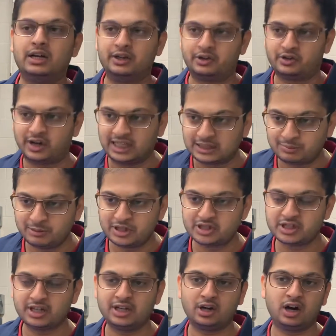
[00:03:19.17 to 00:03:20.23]

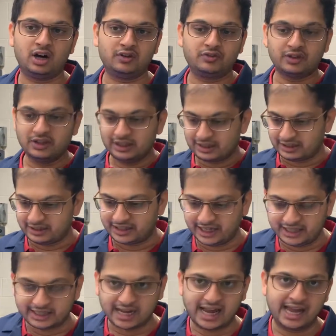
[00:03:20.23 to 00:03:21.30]
transmission of
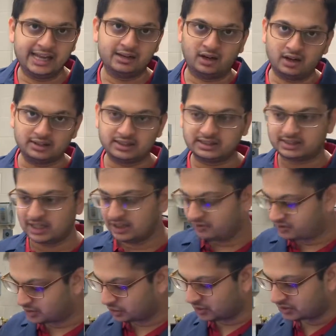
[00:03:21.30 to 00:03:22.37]
data and all the
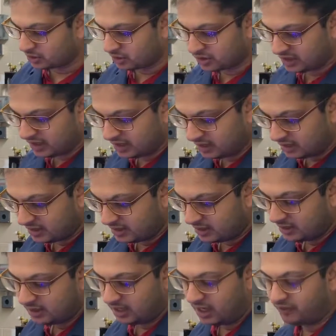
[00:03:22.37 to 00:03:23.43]
stuff. So it's not going to
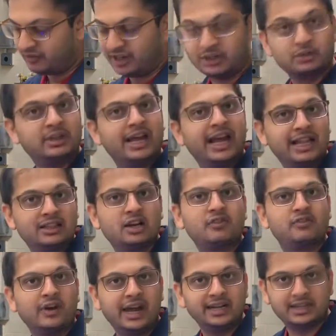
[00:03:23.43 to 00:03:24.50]
affect to the health
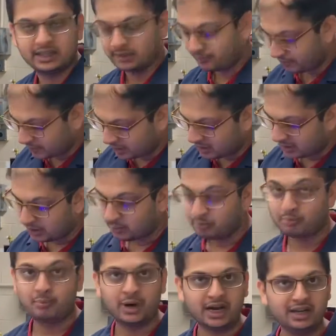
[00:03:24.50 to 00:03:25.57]
of IT.
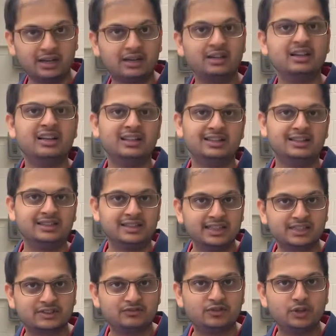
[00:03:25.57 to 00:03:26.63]
But
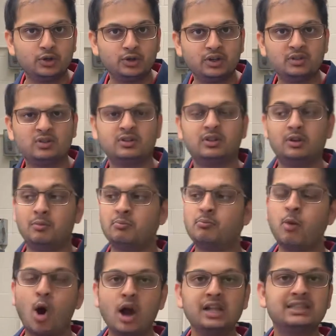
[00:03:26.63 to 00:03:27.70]
this fluid
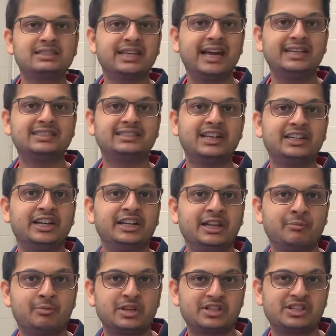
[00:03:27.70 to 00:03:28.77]
boils at certain
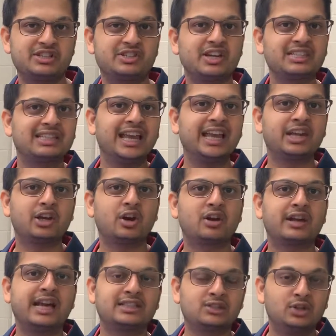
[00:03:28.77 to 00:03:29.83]
temperature, just like your
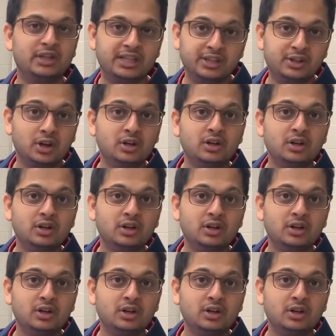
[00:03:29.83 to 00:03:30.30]
gasoline,